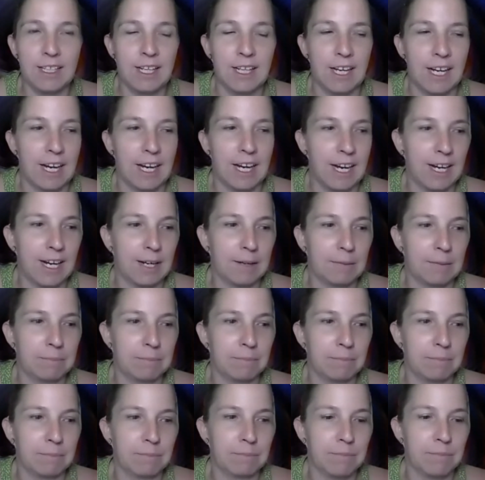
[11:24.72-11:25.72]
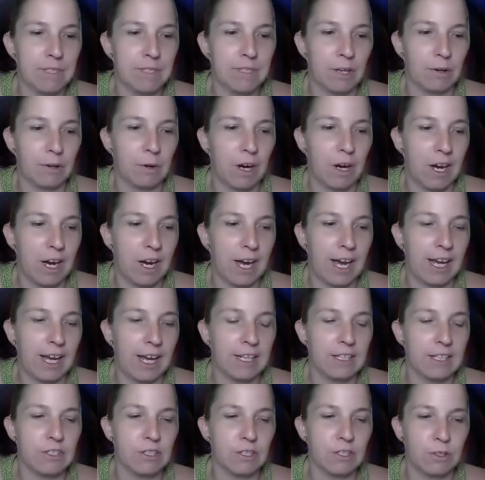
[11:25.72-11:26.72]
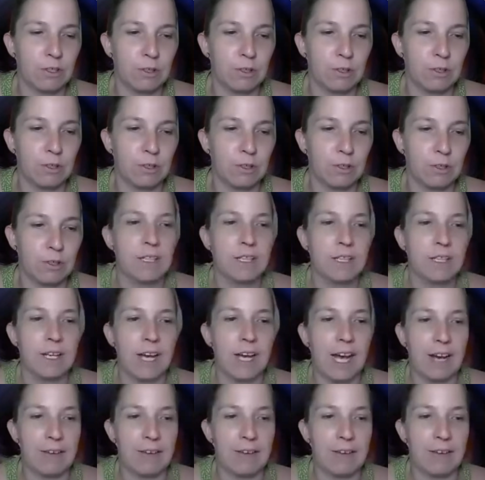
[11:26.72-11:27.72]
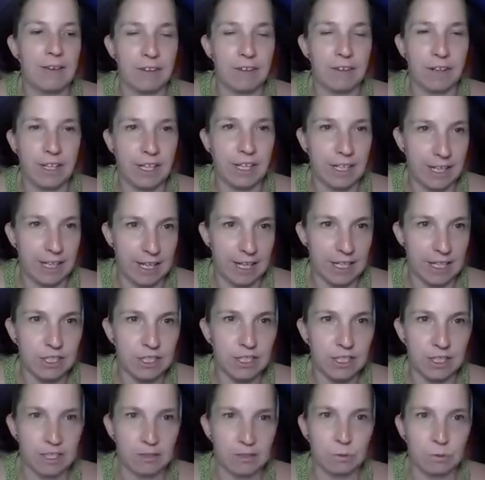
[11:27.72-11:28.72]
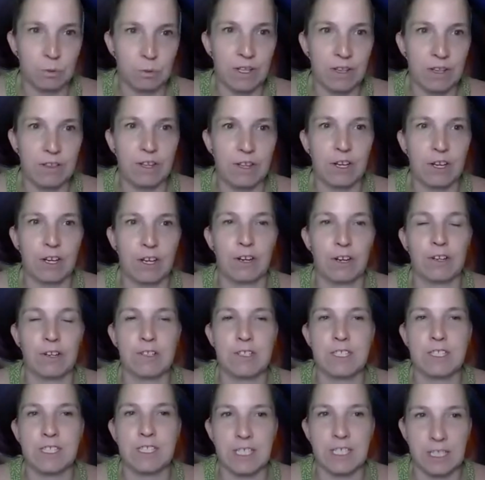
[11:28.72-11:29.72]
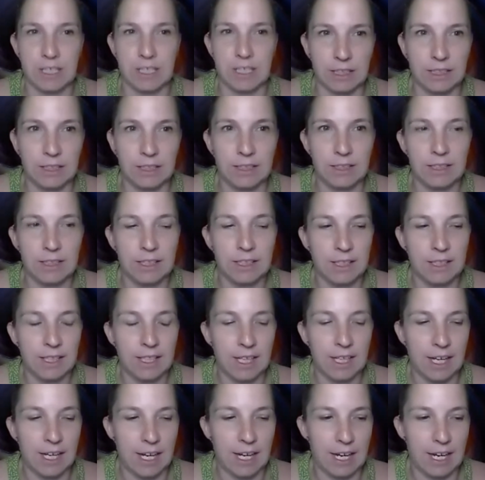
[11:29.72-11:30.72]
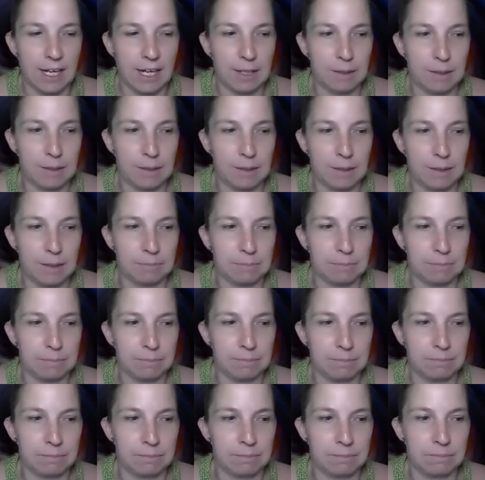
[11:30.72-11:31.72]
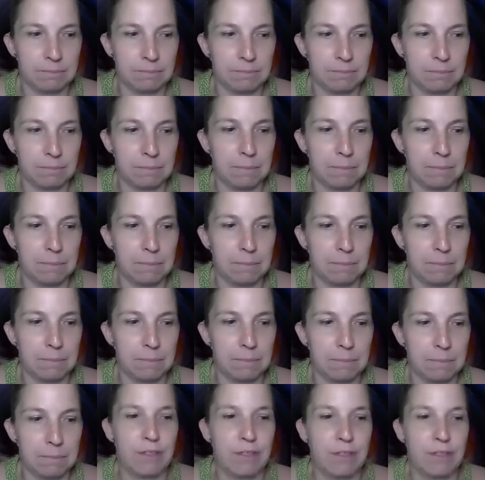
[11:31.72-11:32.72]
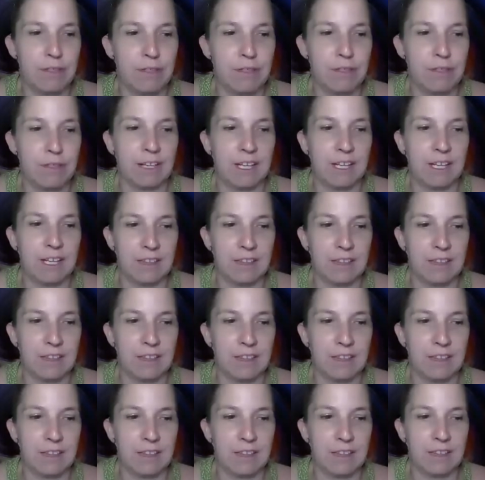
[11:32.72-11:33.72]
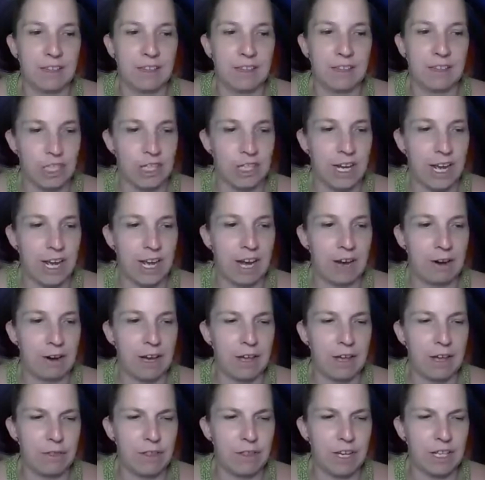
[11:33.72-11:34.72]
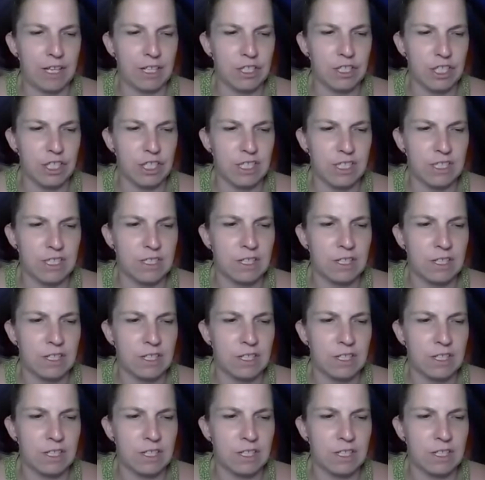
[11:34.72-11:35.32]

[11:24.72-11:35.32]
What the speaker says: So I do have a connection with her still. But I think in this connection now, I think she's